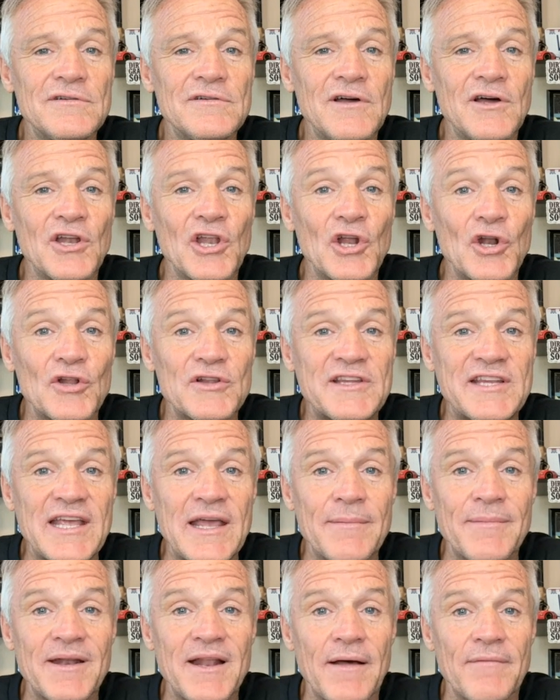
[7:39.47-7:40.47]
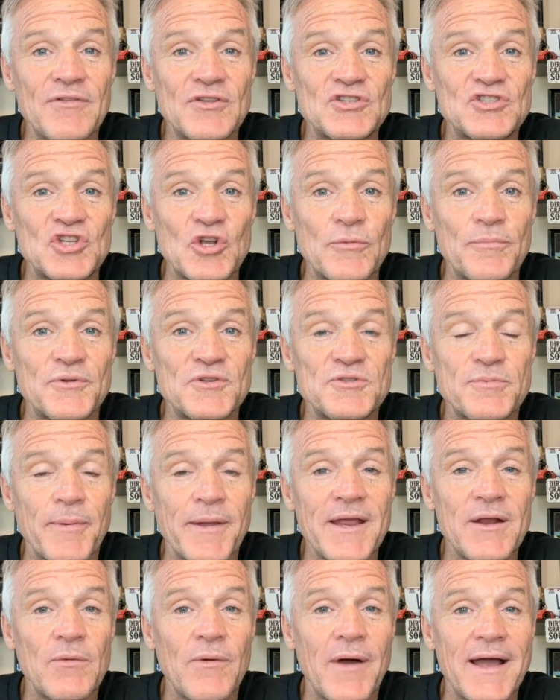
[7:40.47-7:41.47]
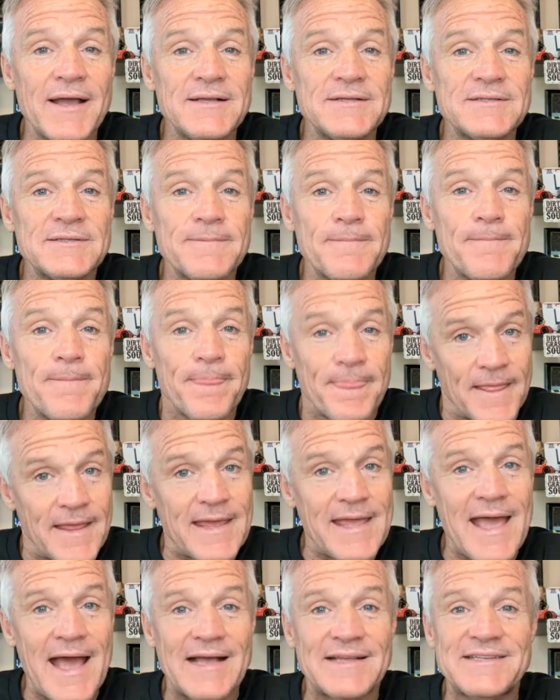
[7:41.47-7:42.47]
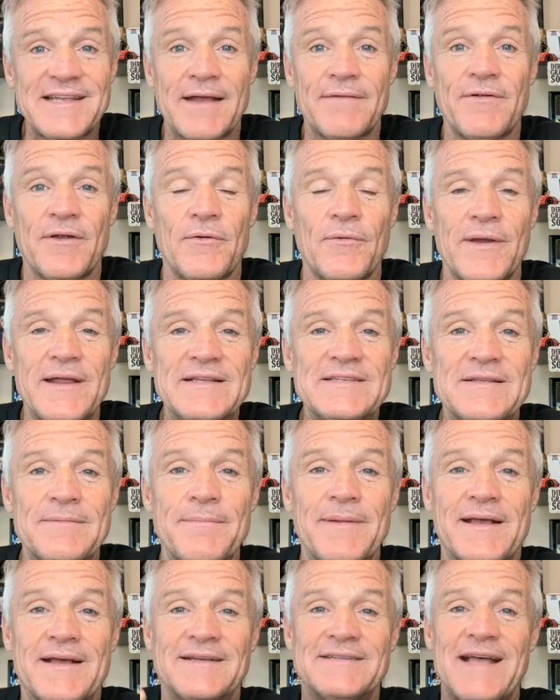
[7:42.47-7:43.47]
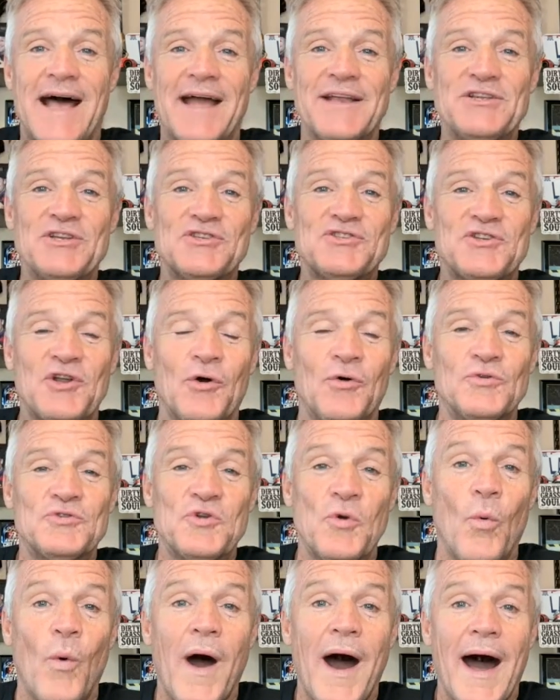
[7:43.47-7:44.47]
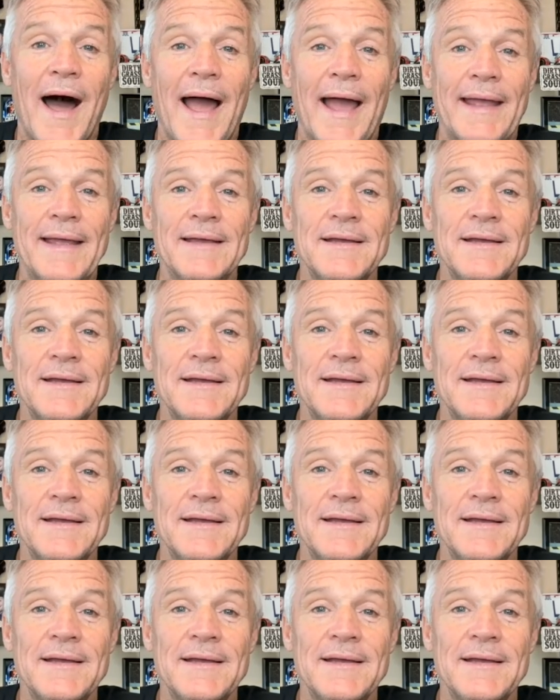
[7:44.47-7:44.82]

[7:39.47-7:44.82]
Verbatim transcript: a little timid of the super speedways, he has every reason, because I just told you why.